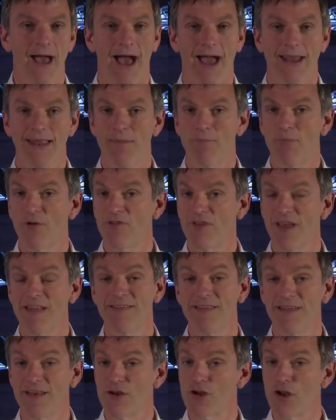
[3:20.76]
And he
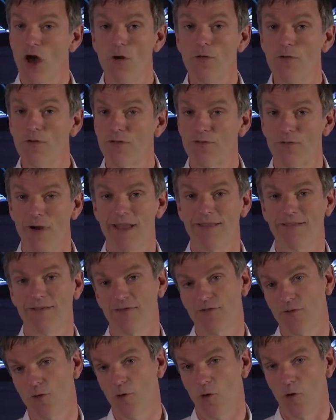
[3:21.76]
presented no threat
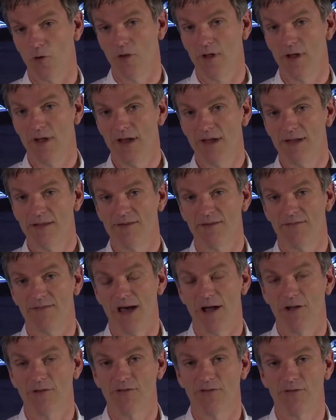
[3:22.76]
at all to
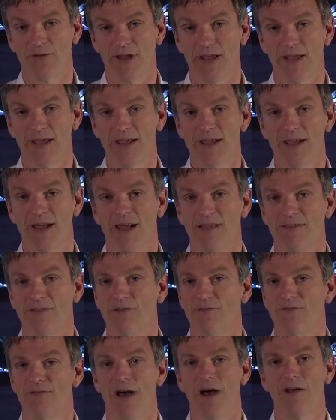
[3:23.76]
Valtteri
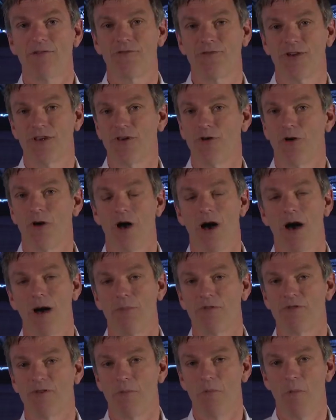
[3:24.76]
until Valtteri got
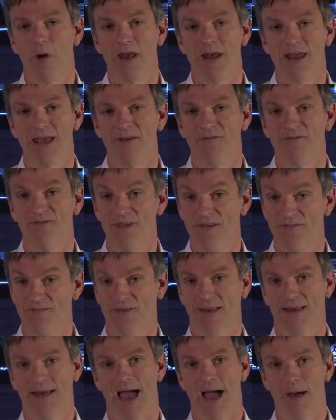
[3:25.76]
up somewhere near
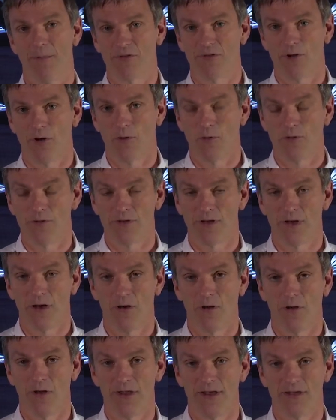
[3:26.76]
50 laps old
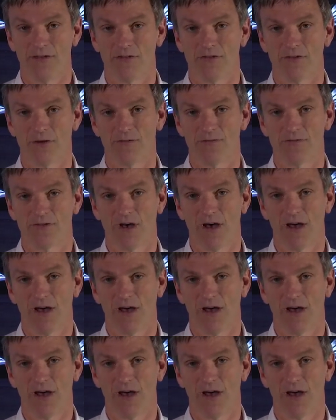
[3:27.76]
on his soft